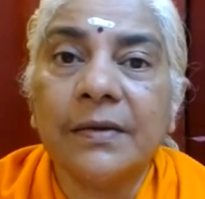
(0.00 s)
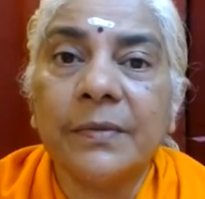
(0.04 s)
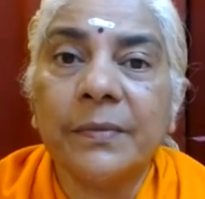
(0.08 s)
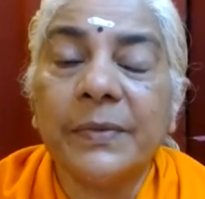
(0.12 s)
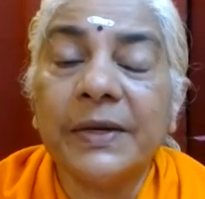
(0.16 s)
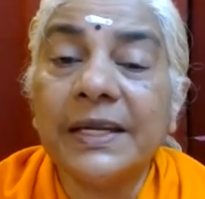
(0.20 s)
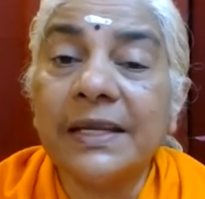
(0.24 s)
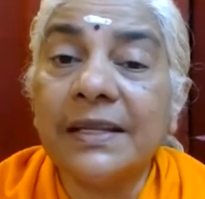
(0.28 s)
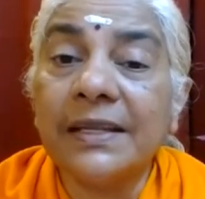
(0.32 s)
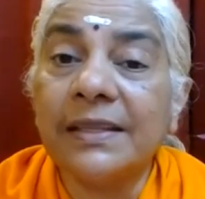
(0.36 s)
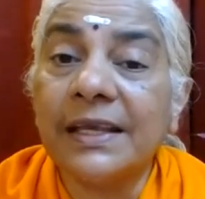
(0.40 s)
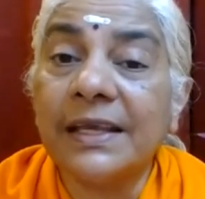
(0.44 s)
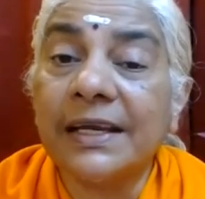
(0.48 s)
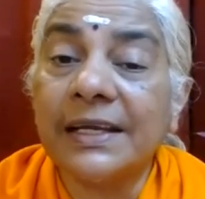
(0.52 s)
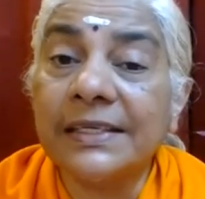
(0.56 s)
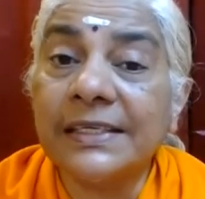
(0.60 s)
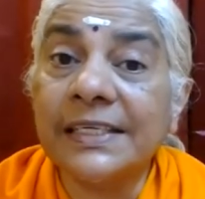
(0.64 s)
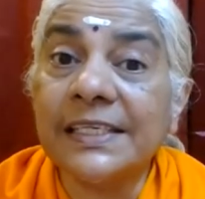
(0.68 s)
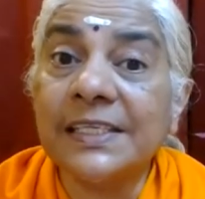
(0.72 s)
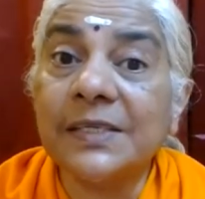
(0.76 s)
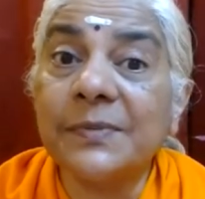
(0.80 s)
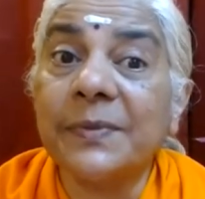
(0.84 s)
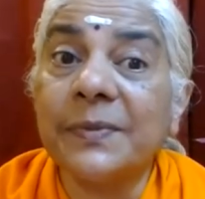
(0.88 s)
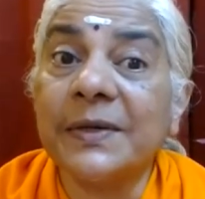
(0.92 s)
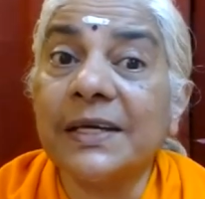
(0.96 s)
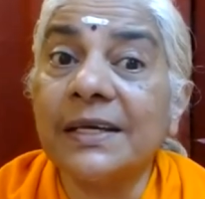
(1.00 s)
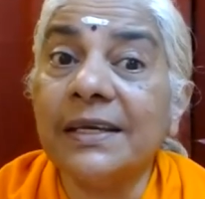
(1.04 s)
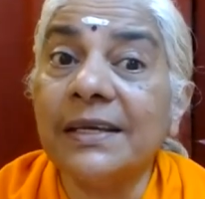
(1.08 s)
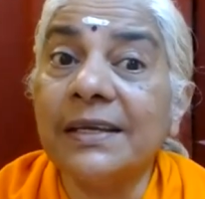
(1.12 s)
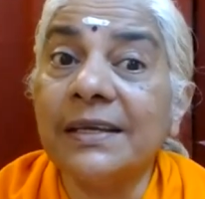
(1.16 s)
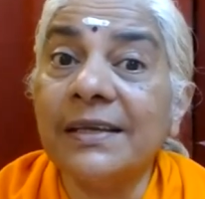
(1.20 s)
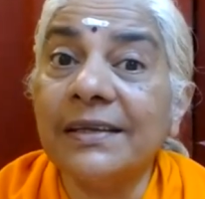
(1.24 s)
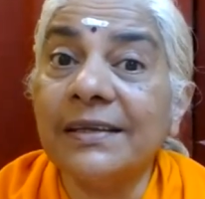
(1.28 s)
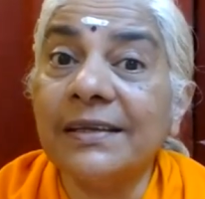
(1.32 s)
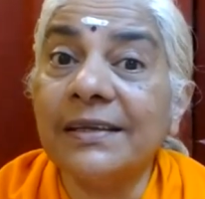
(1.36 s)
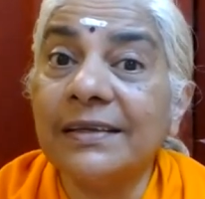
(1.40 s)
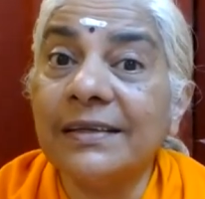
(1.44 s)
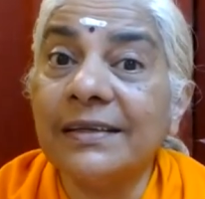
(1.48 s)
But that is by
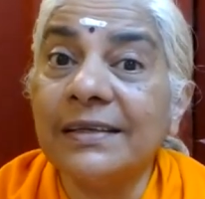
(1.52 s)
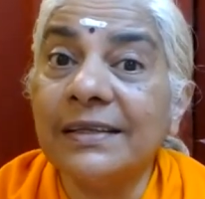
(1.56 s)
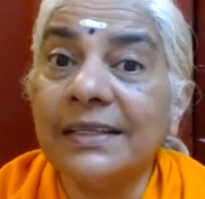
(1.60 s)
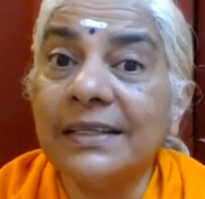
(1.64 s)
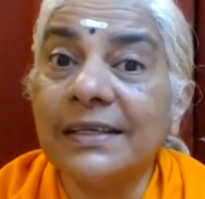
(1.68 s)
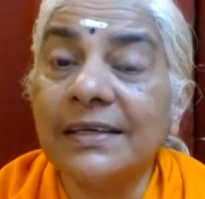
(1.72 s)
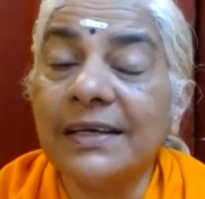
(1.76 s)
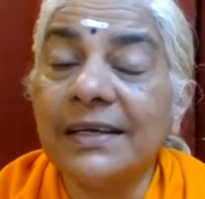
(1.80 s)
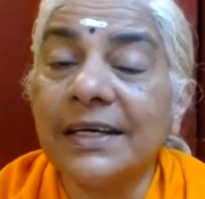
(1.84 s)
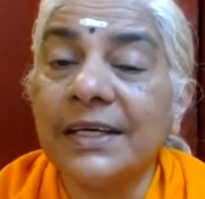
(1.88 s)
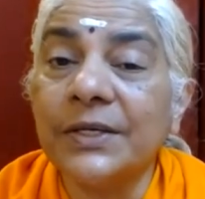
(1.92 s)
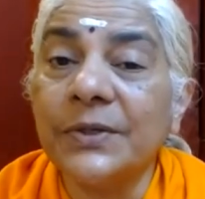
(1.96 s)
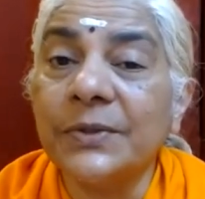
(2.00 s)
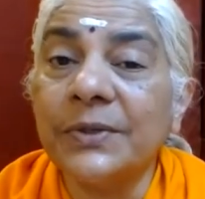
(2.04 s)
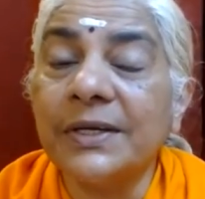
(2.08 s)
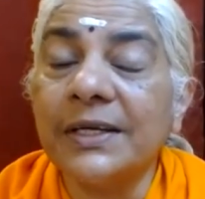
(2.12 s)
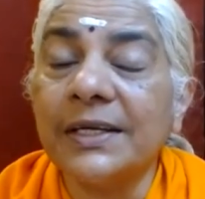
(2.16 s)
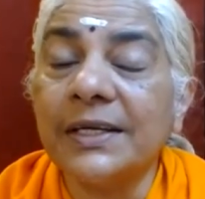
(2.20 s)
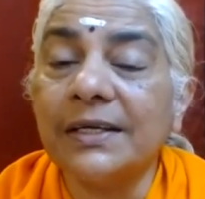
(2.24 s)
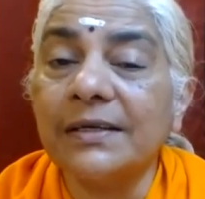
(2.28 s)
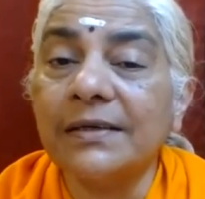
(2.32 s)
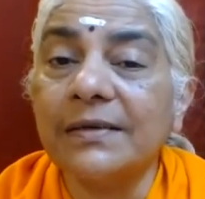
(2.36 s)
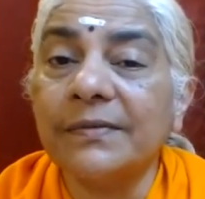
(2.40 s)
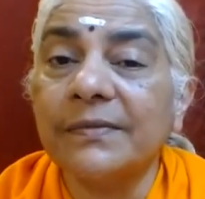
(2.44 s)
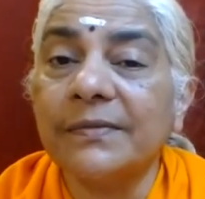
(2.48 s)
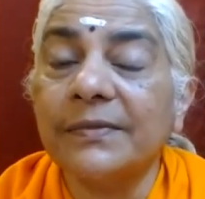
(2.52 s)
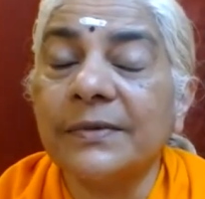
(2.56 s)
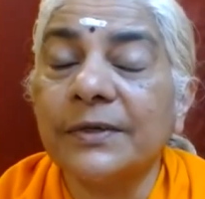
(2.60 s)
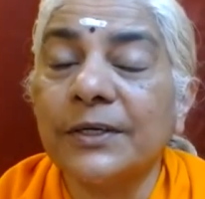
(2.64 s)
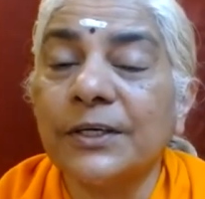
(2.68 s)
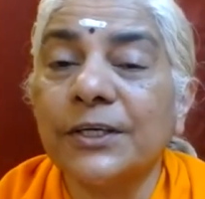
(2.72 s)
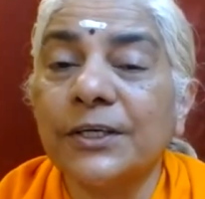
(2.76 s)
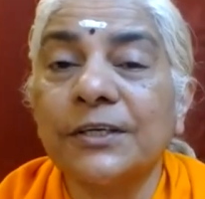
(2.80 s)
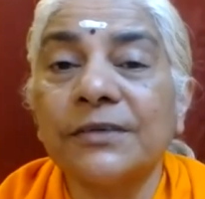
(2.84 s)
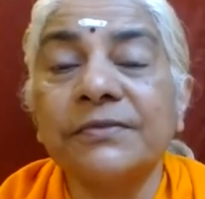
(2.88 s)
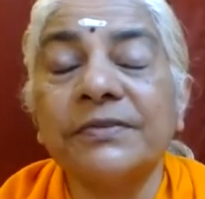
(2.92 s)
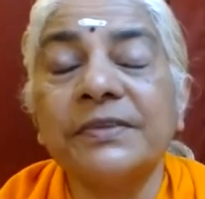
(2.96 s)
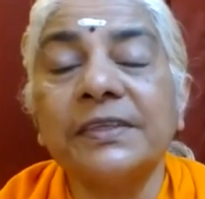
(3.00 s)
the anugraham
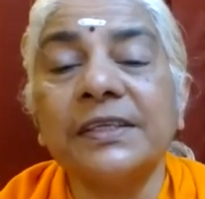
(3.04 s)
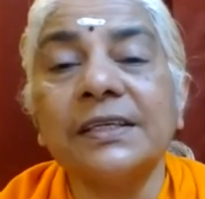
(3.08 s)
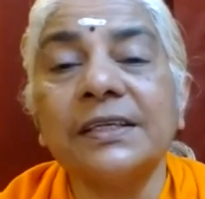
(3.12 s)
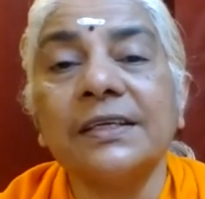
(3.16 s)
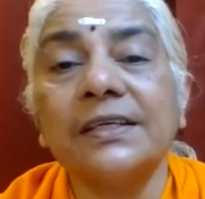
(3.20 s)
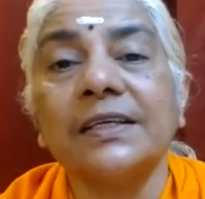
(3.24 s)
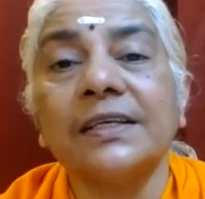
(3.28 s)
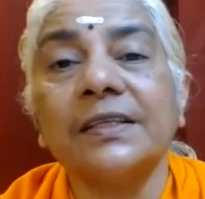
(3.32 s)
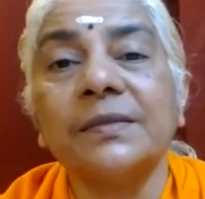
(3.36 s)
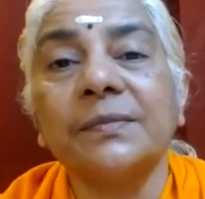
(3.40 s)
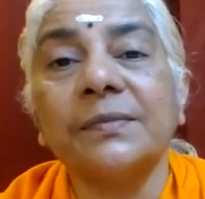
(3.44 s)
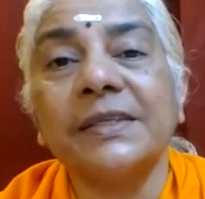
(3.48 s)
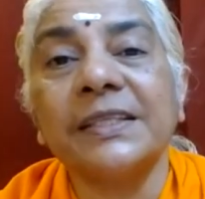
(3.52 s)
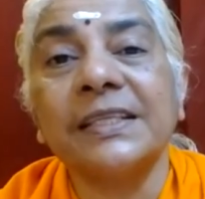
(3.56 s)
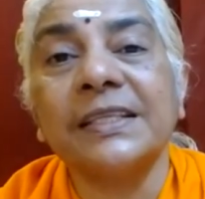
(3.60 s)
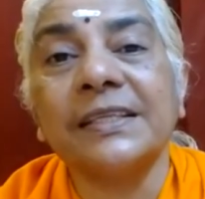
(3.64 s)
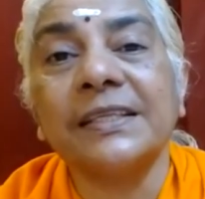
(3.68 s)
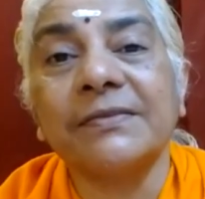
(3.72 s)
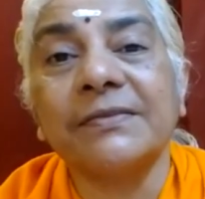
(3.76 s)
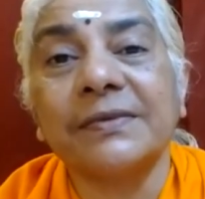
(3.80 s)
of the Atma